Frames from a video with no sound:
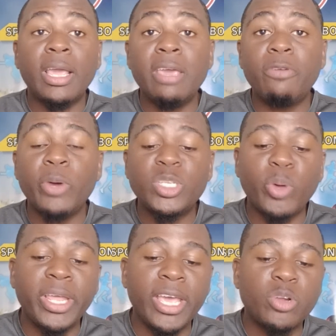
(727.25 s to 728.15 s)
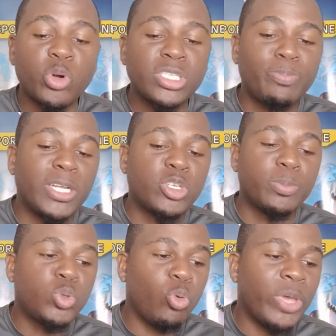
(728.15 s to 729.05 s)
gave away 28 runs, picked
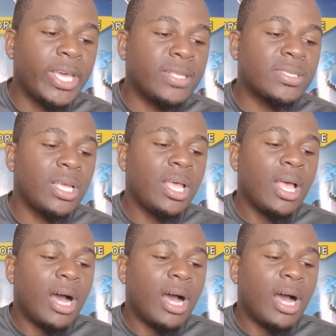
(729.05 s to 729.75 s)
up 2 wickets.